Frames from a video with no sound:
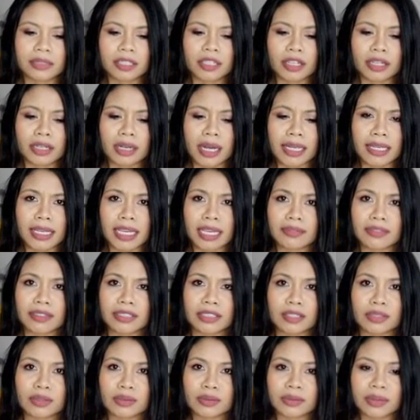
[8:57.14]
you know, I
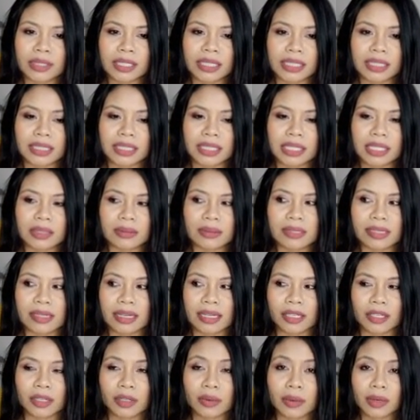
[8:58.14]
gave it 2 weeks and I
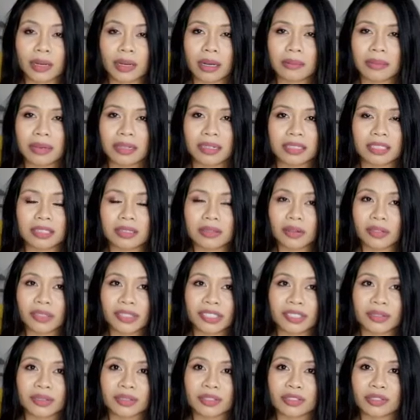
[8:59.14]
was like, you know what, I'm gonna
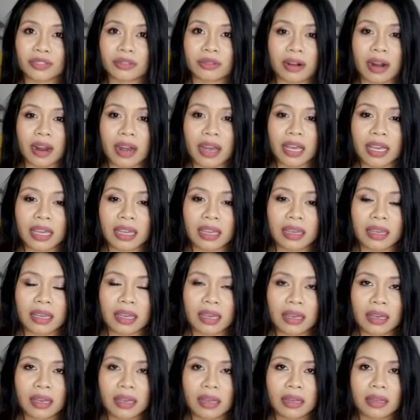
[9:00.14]
also try
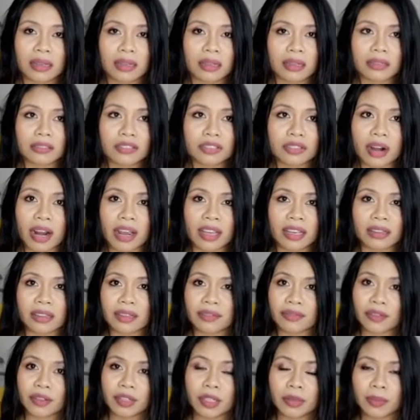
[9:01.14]

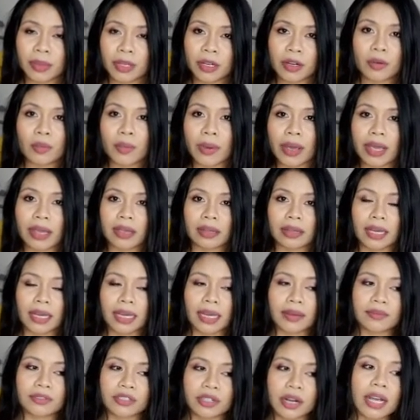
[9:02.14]
the Filipino way.
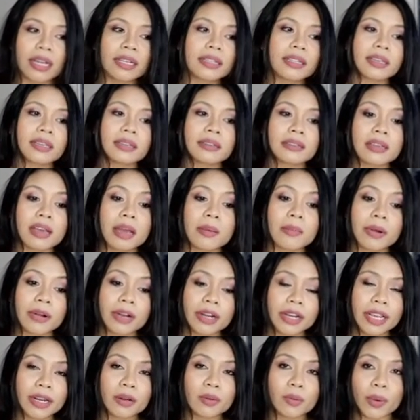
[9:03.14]
Like I've tried the
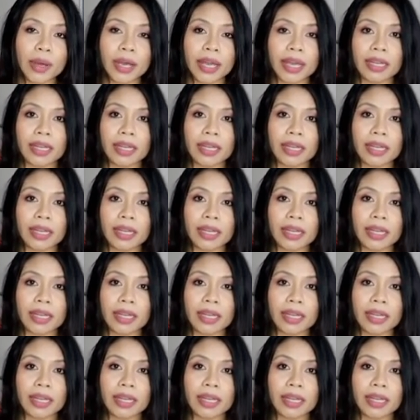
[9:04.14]
American